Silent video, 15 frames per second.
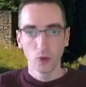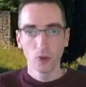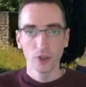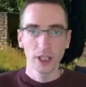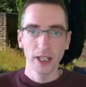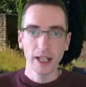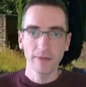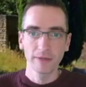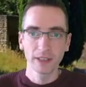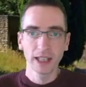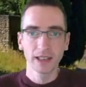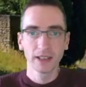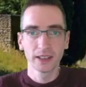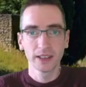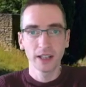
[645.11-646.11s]
the
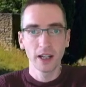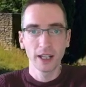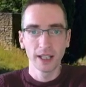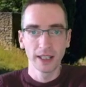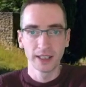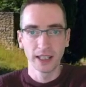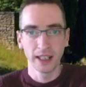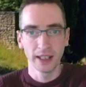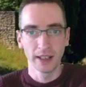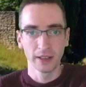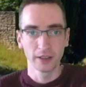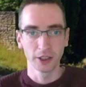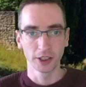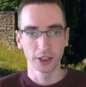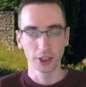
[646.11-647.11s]
left-hand side here,
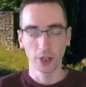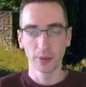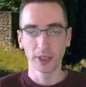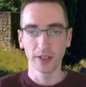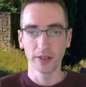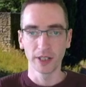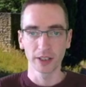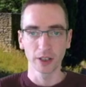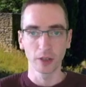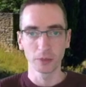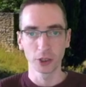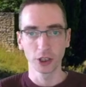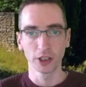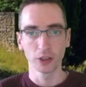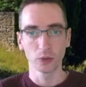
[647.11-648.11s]
just showing you this
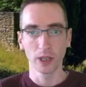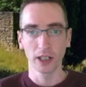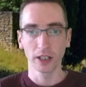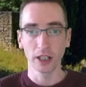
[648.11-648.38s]
option as well,